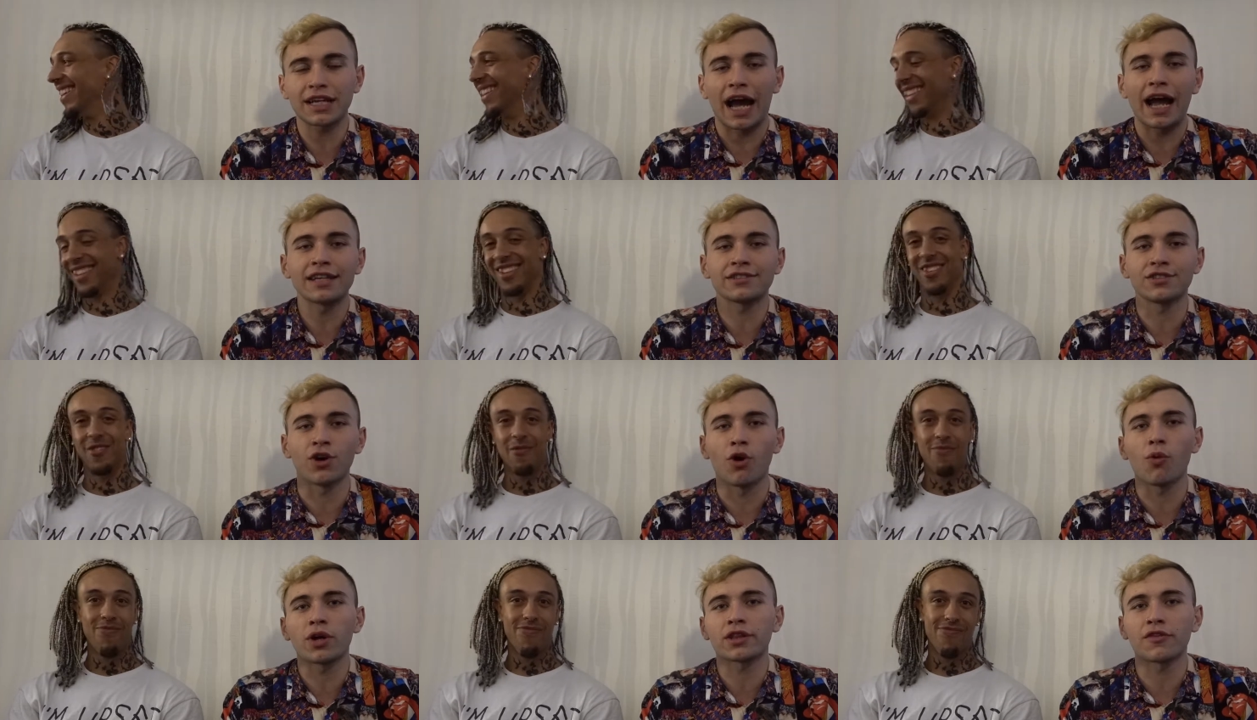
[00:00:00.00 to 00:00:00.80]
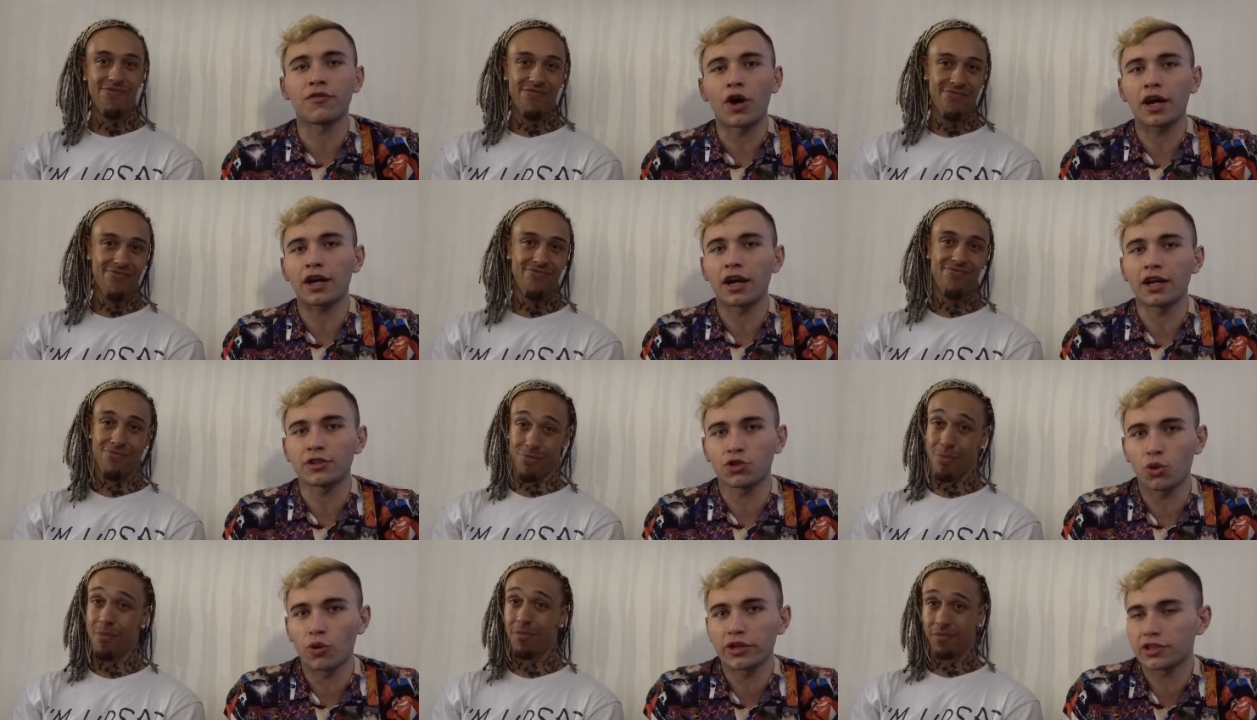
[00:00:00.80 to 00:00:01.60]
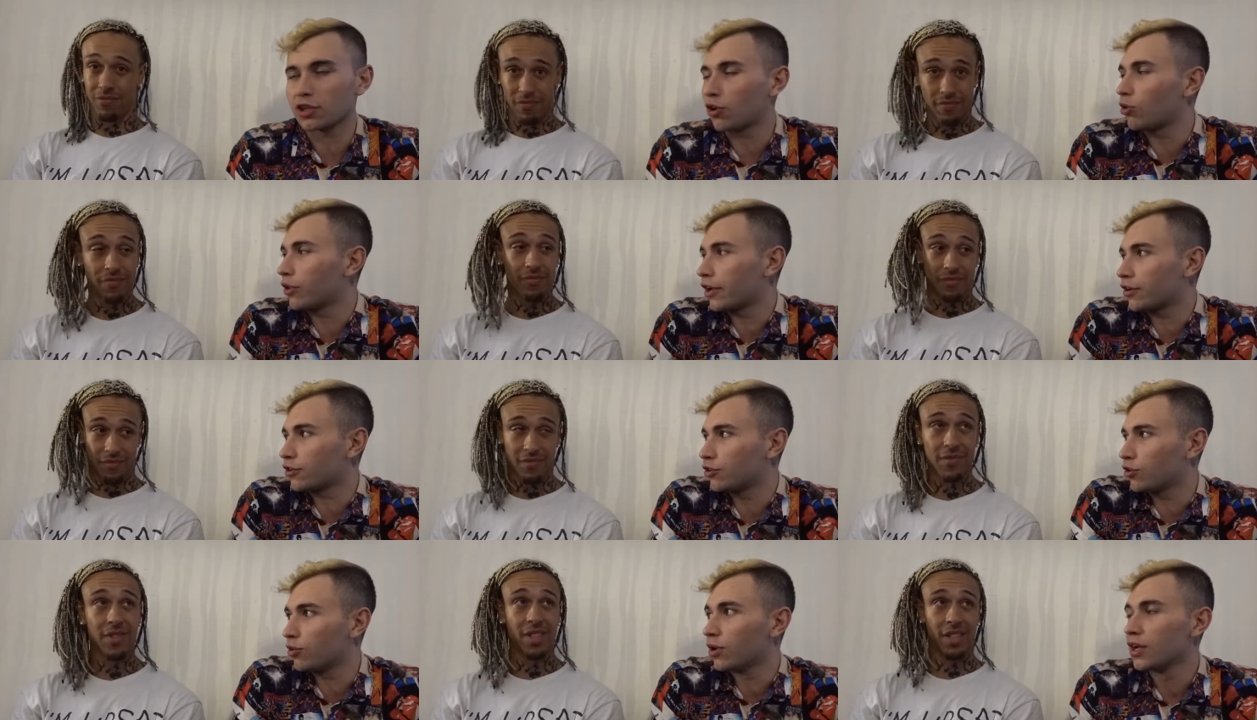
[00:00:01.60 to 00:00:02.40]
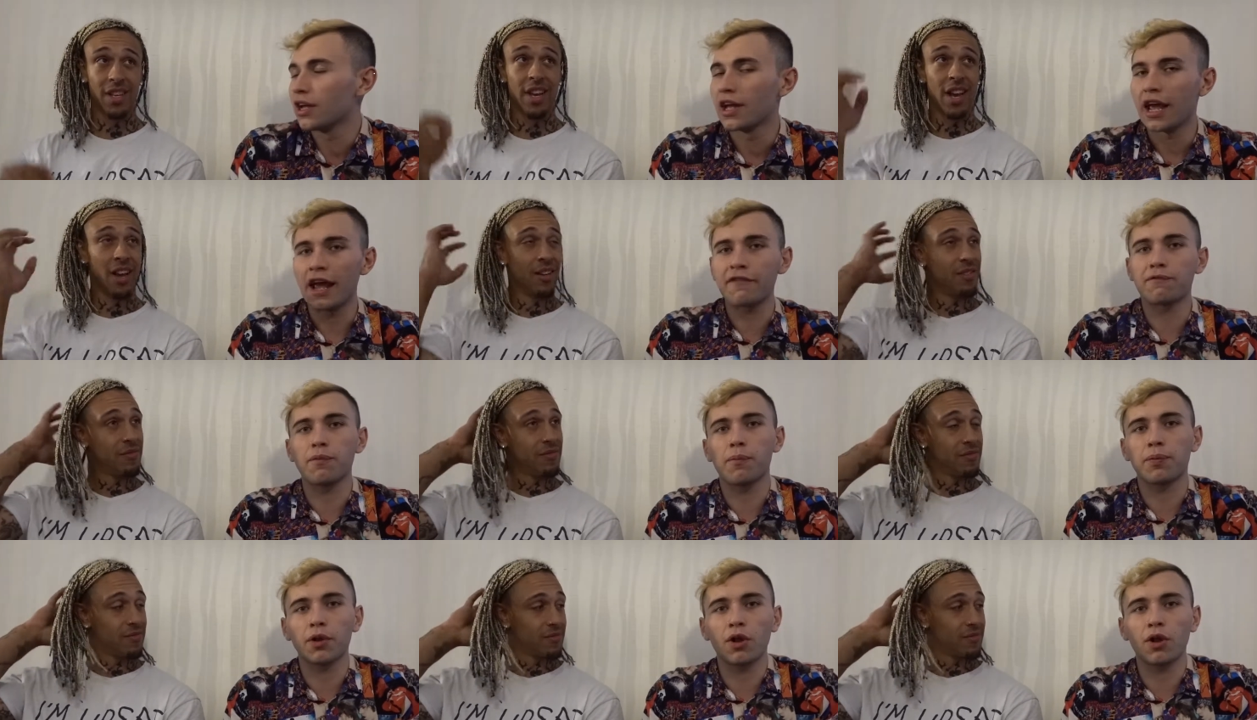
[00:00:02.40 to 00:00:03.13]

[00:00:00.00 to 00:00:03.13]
Speaker 1: guys know what the fuck tourists go there to do. Yeah. If,